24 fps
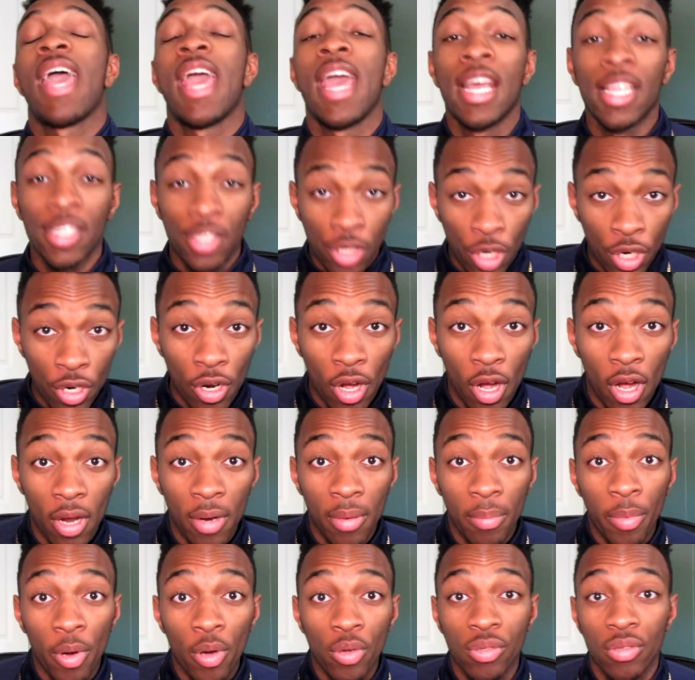and turn
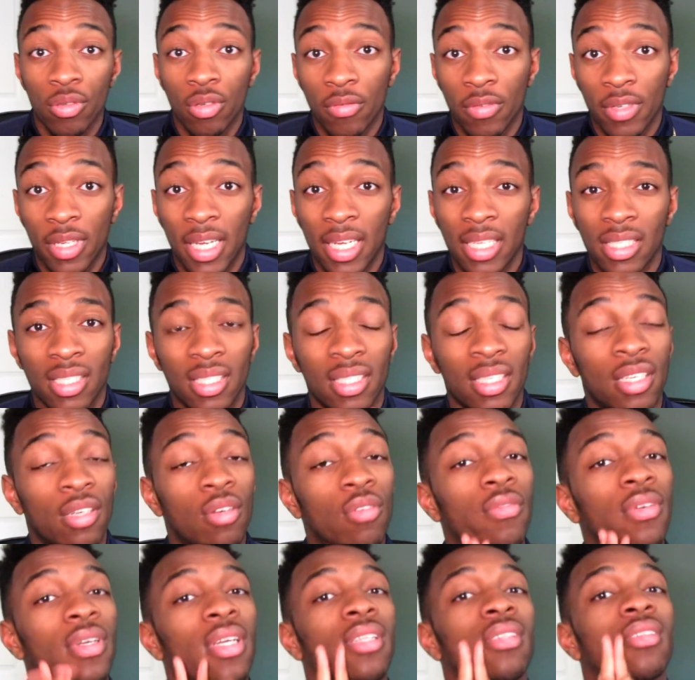on post notifications, and
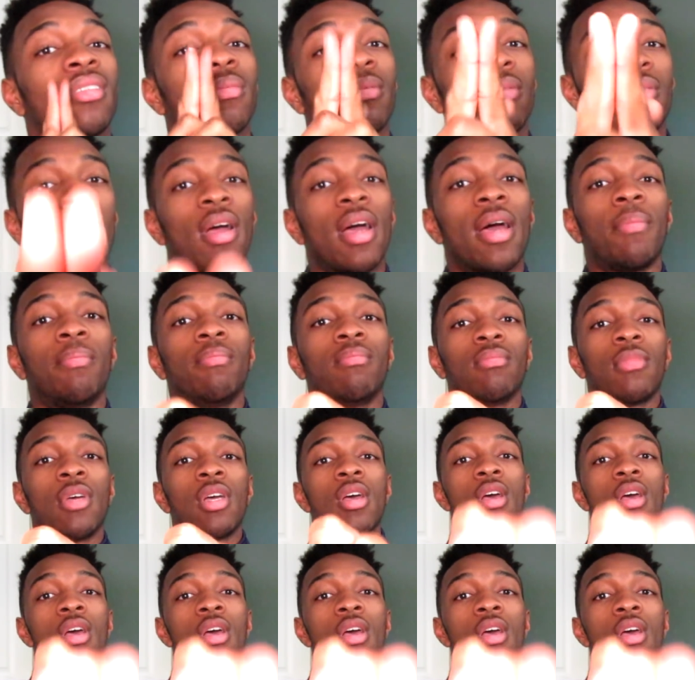don't forget to subscribe.